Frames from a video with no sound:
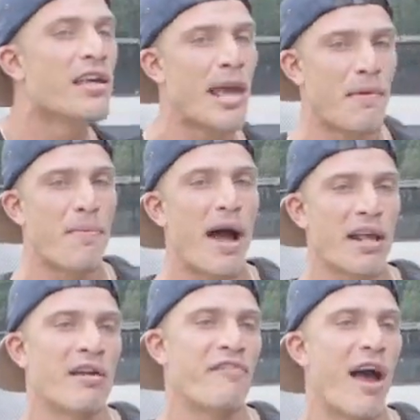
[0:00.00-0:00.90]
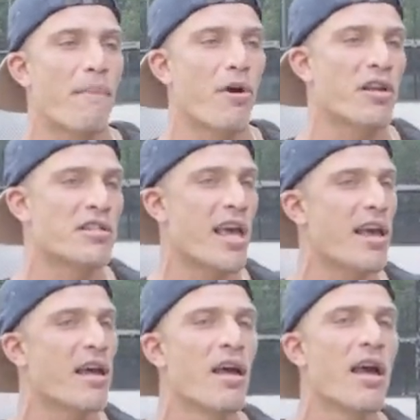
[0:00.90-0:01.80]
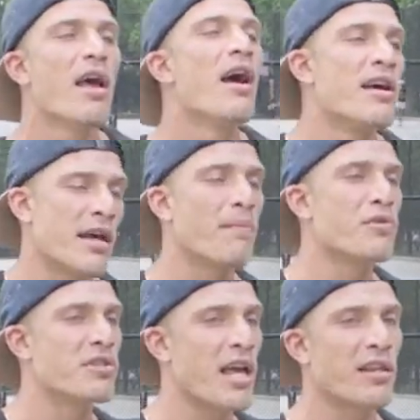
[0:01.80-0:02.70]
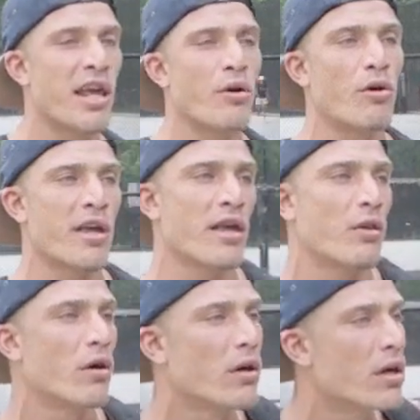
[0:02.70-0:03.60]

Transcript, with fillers: keep your body in a fat-burning state, it's help you stay lean all year long.